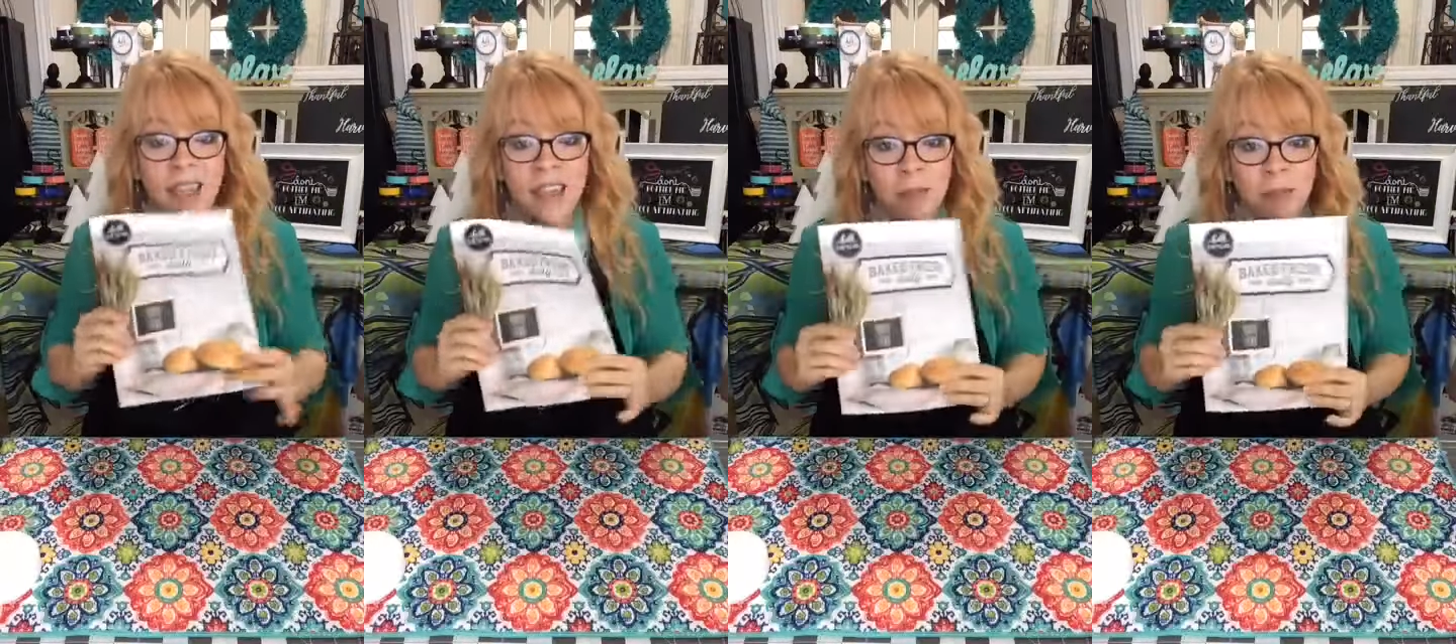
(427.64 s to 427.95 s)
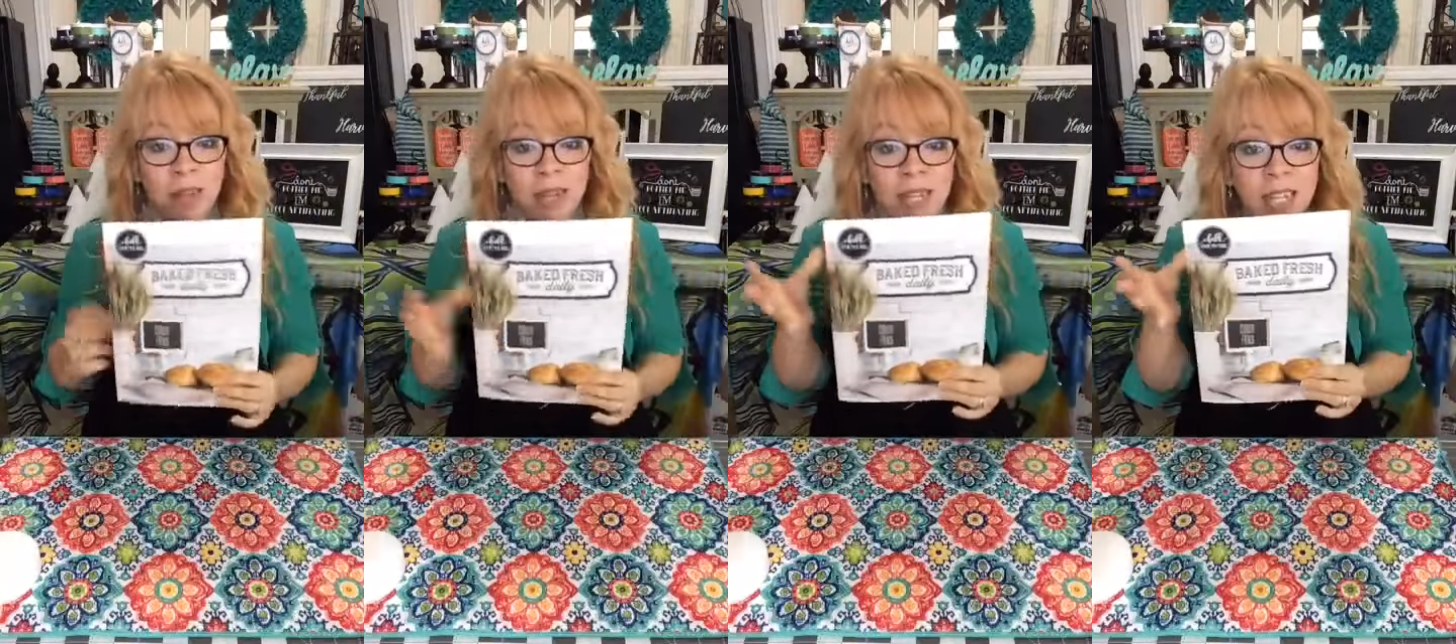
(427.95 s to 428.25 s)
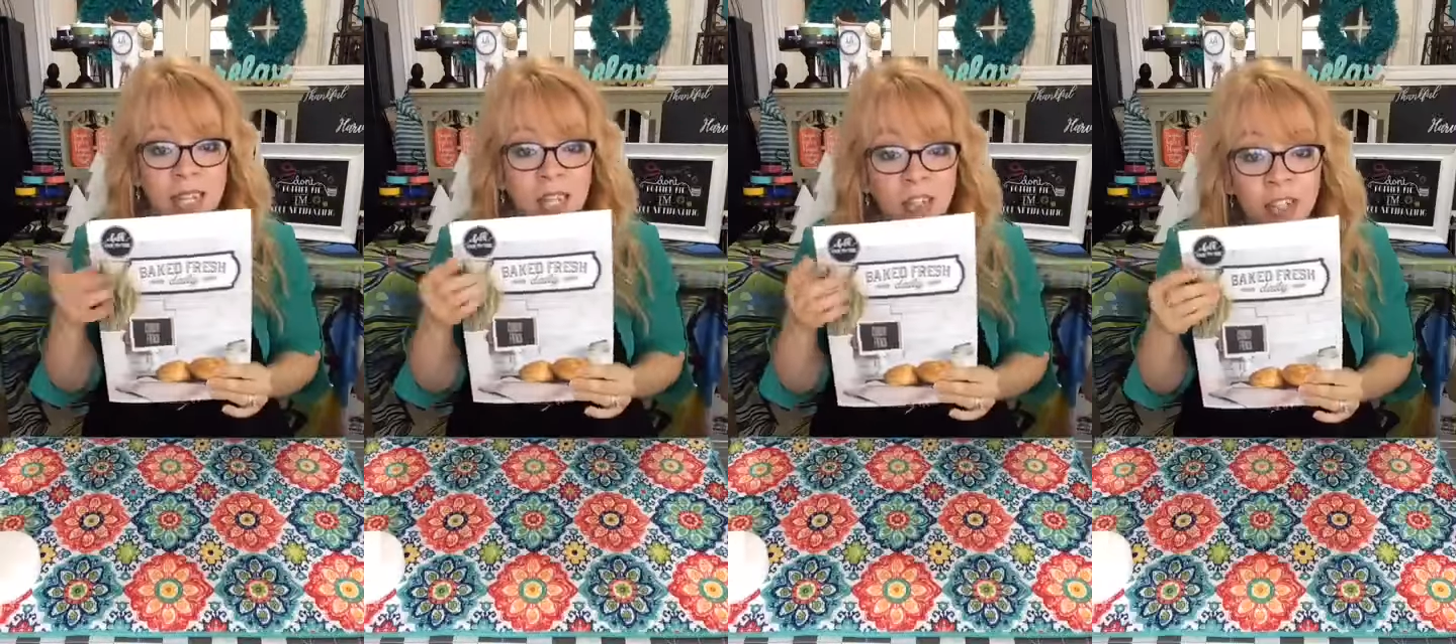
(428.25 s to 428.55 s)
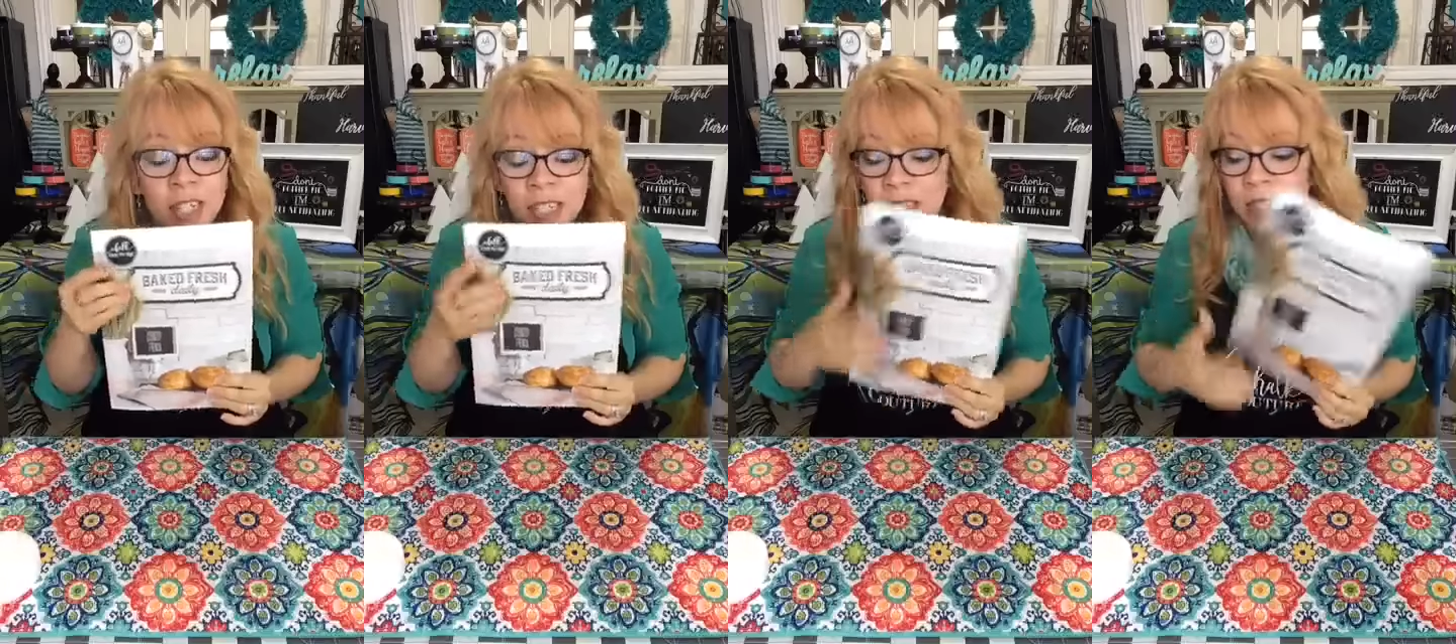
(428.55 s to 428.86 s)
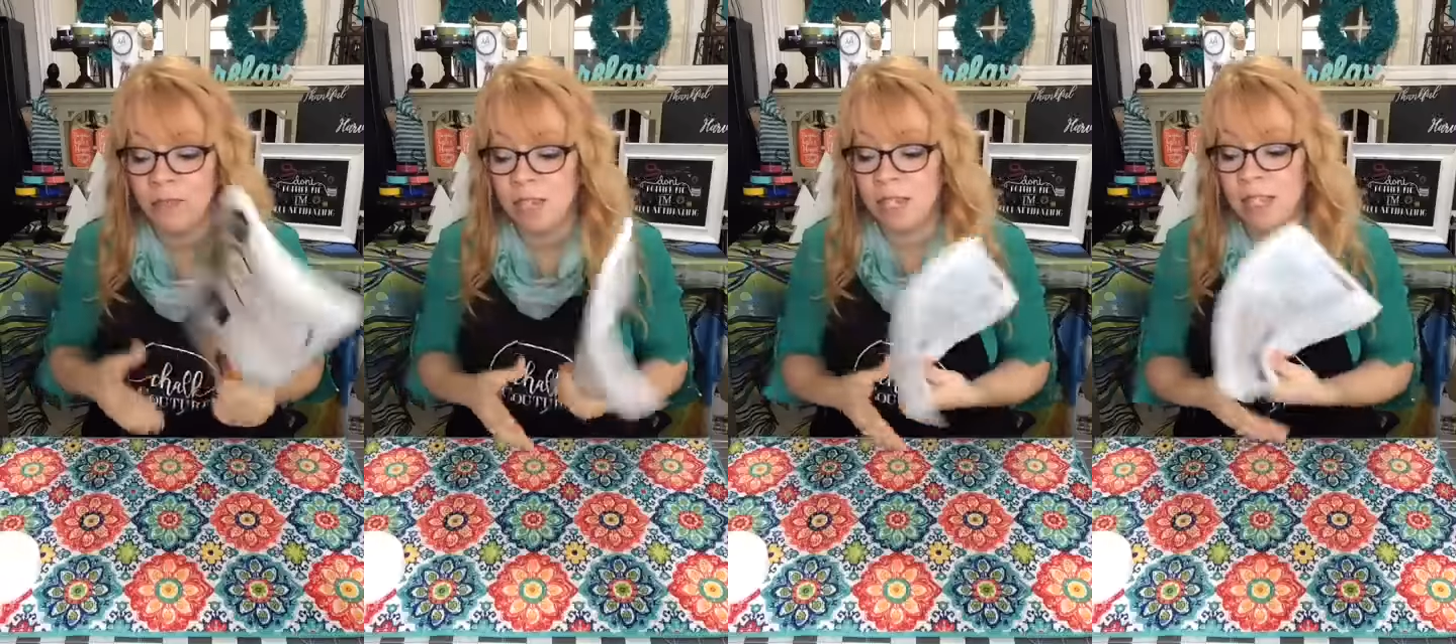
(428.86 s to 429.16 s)
Anybody interested
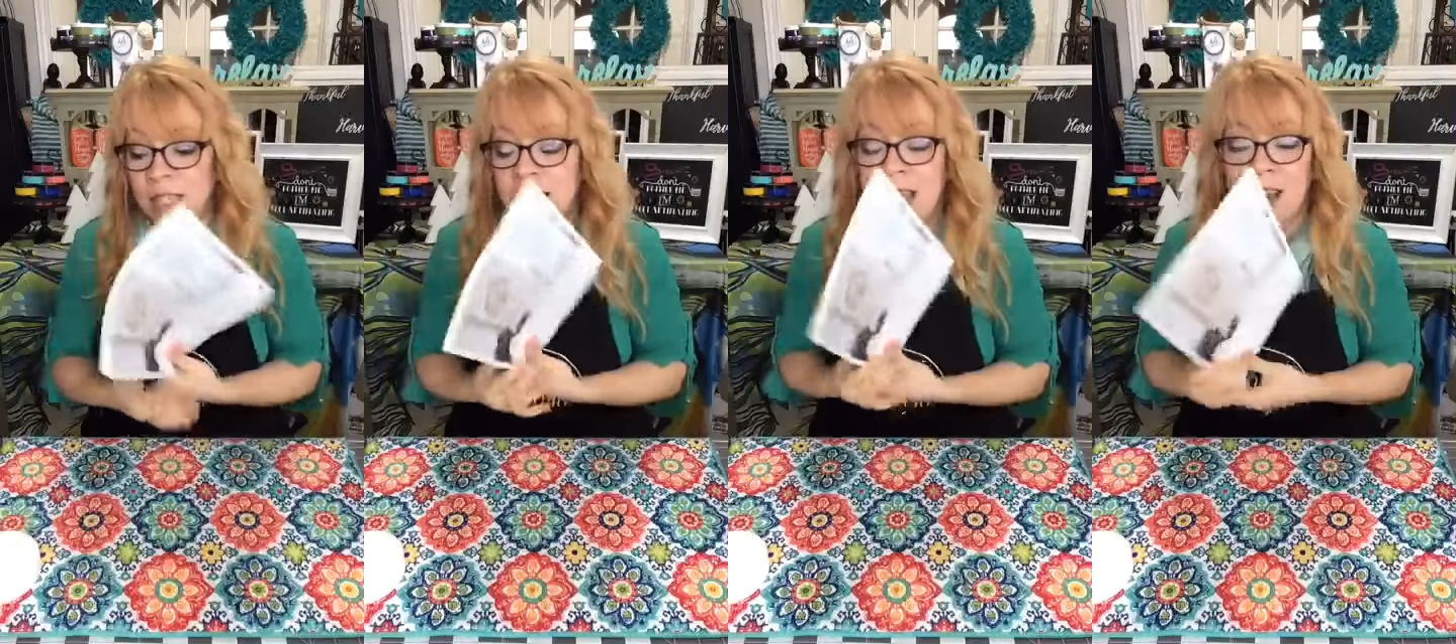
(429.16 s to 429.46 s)
in one of these